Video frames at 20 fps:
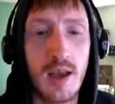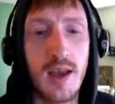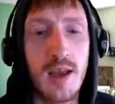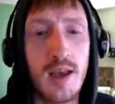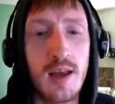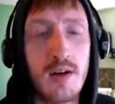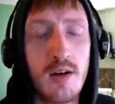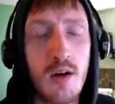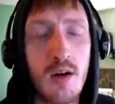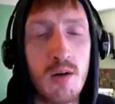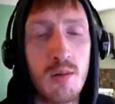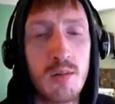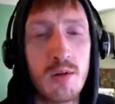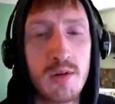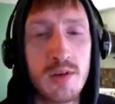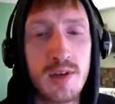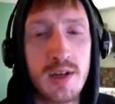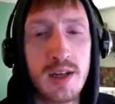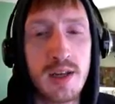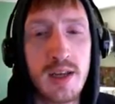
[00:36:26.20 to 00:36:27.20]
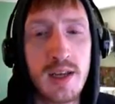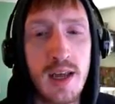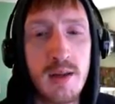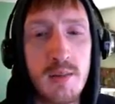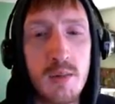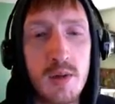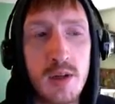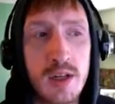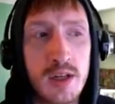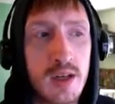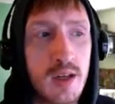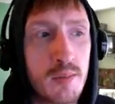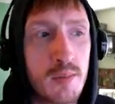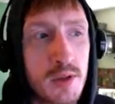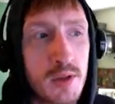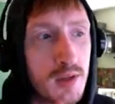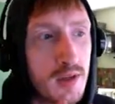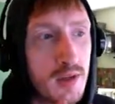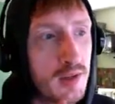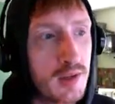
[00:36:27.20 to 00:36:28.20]
and almost like gambling, I'm
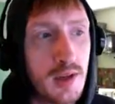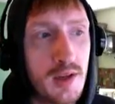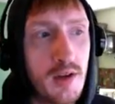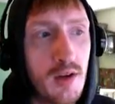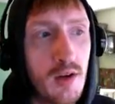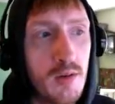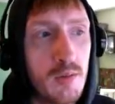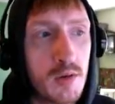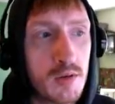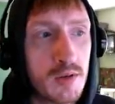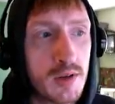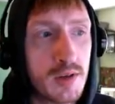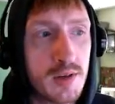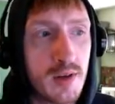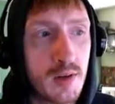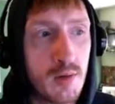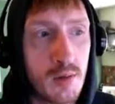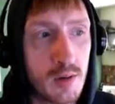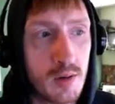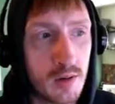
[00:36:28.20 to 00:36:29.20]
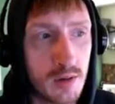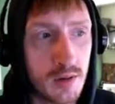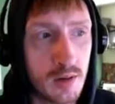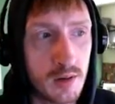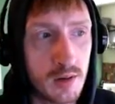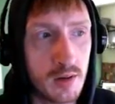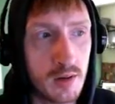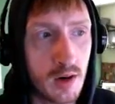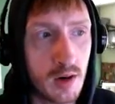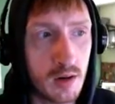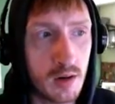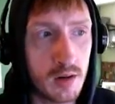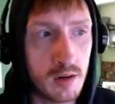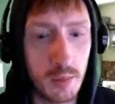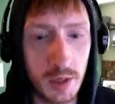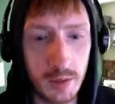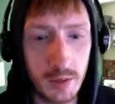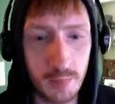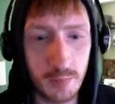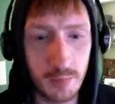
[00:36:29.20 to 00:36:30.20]
gonna just say almost because I don't want to start an
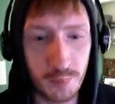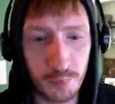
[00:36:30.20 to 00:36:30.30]
argument.